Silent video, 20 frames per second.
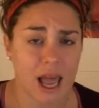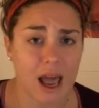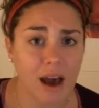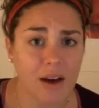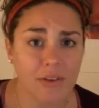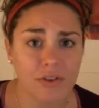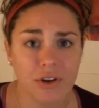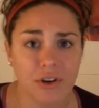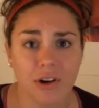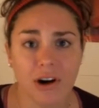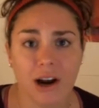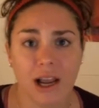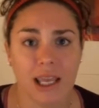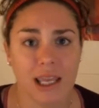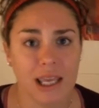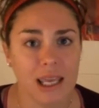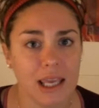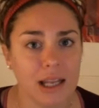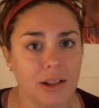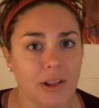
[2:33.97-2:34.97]
after I
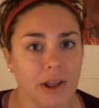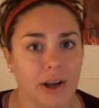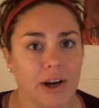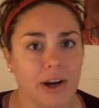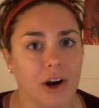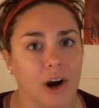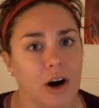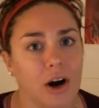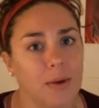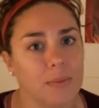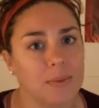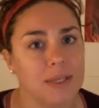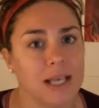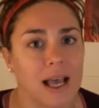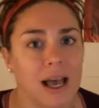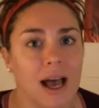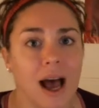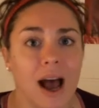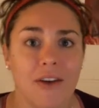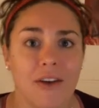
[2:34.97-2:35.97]
eat a lot of carbs,
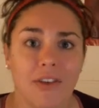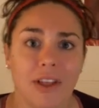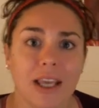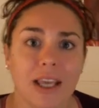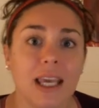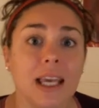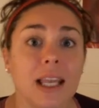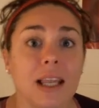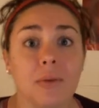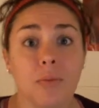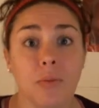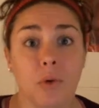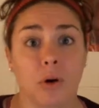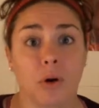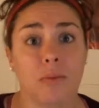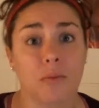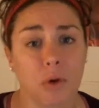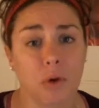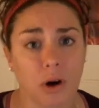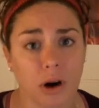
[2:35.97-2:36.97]
I feel like eating more
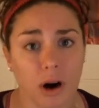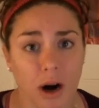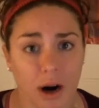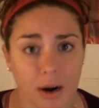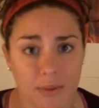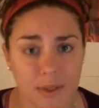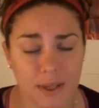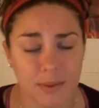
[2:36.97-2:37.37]
and more carbs.